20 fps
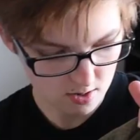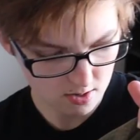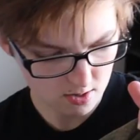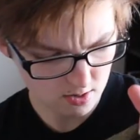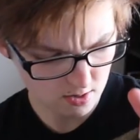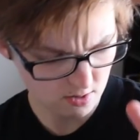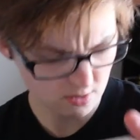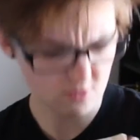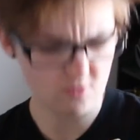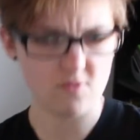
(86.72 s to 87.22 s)

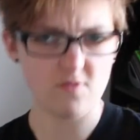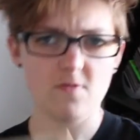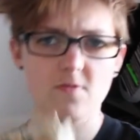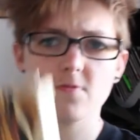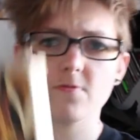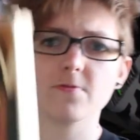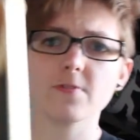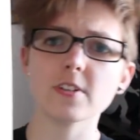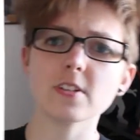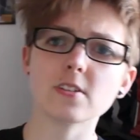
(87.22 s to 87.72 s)
And a
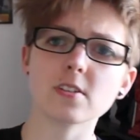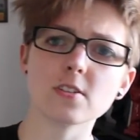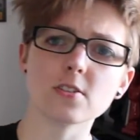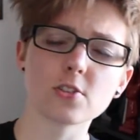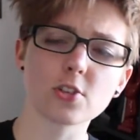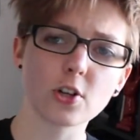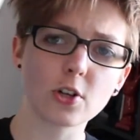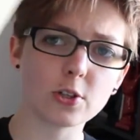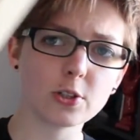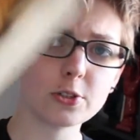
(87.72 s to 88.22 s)

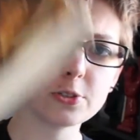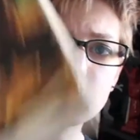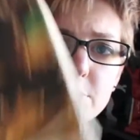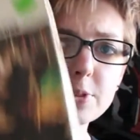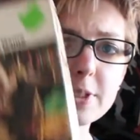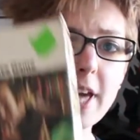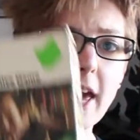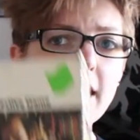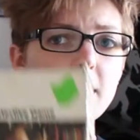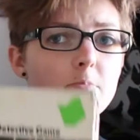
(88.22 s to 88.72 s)
vintage
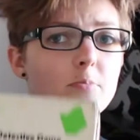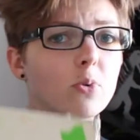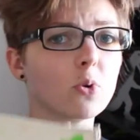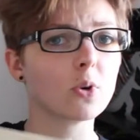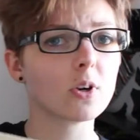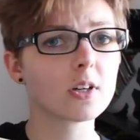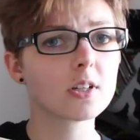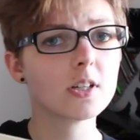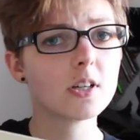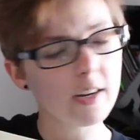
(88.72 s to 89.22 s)
Clue game
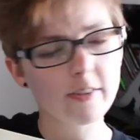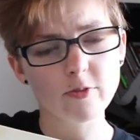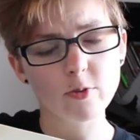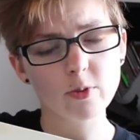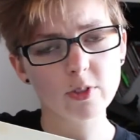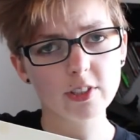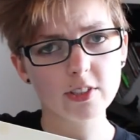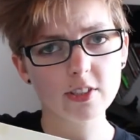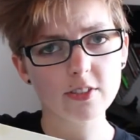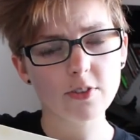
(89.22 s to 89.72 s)
board. Never
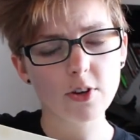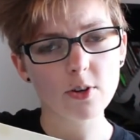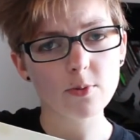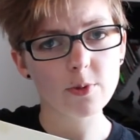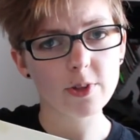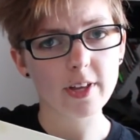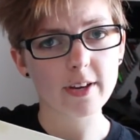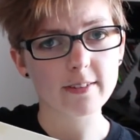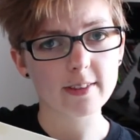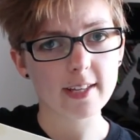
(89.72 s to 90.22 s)
want to leave home
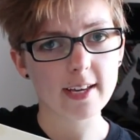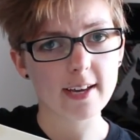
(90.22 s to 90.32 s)
without